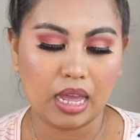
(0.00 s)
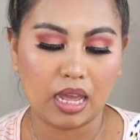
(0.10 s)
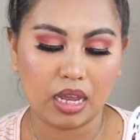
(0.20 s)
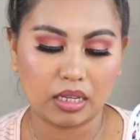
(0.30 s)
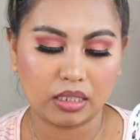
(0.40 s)

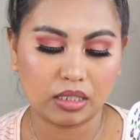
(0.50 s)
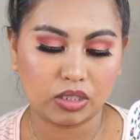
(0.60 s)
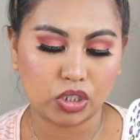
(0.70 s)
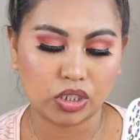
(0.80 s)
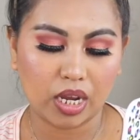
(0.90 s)
and in
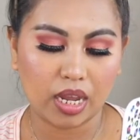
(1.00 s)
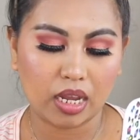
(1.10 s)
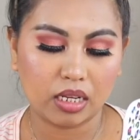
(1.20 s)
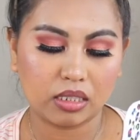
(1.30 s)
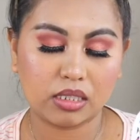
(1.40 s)
the
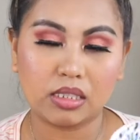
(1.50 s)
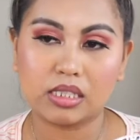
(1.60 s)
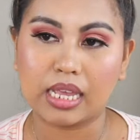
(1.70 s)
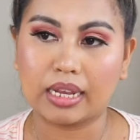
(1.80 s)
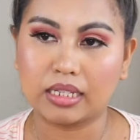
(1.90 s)
shade
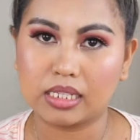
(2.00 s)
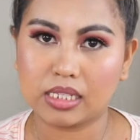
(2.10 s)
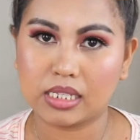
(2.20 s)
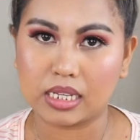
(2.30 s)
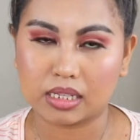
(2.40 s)
Sandy
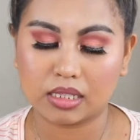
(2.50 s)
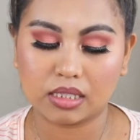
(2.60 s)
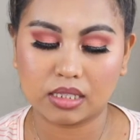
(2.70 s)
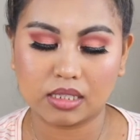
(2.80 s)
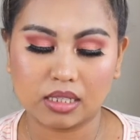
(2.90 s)

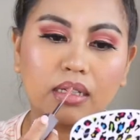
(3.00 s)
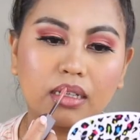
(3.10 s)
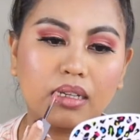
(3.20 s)
Seas.